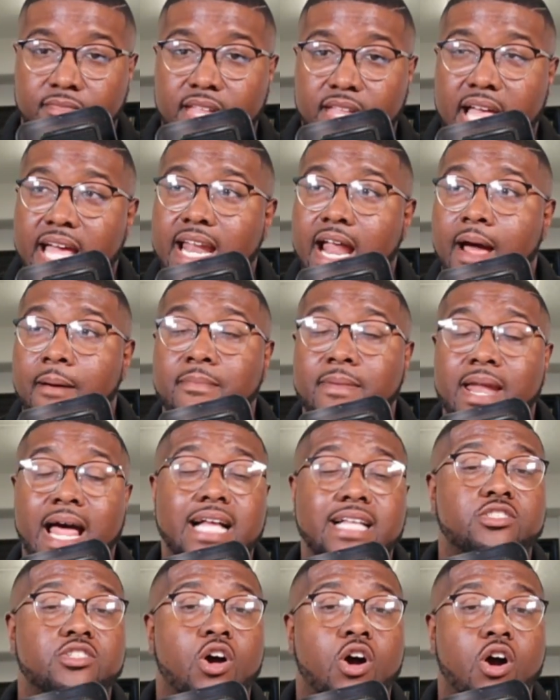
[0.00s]
And I'm
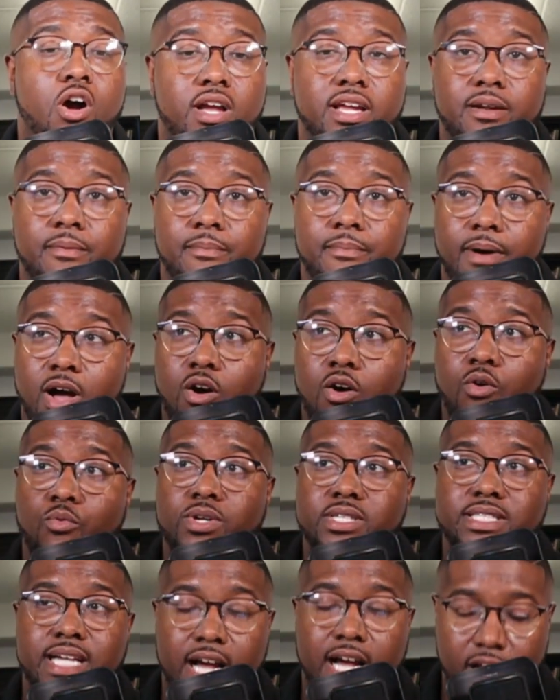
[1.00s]
not talking about
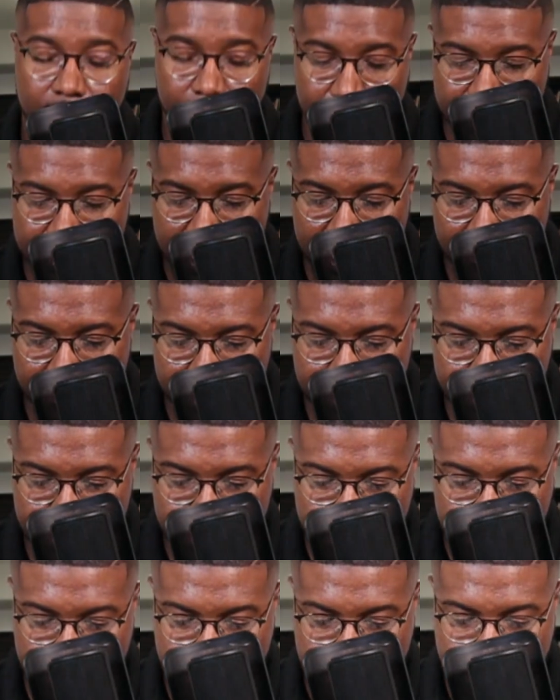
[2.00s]
retirement
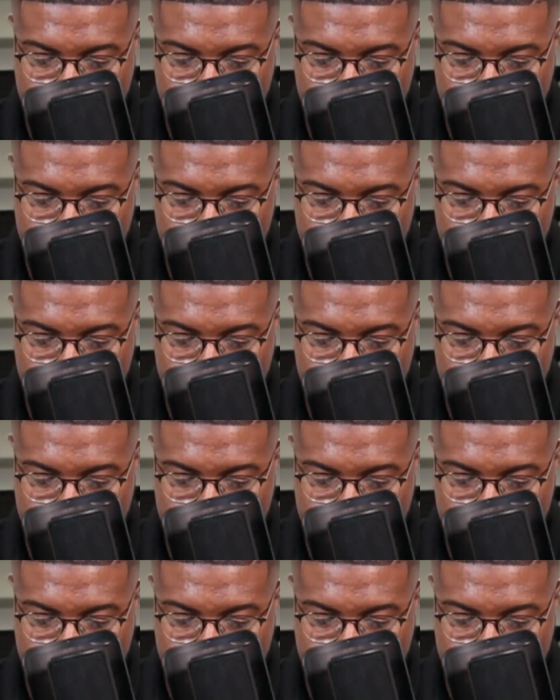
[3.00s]
savings.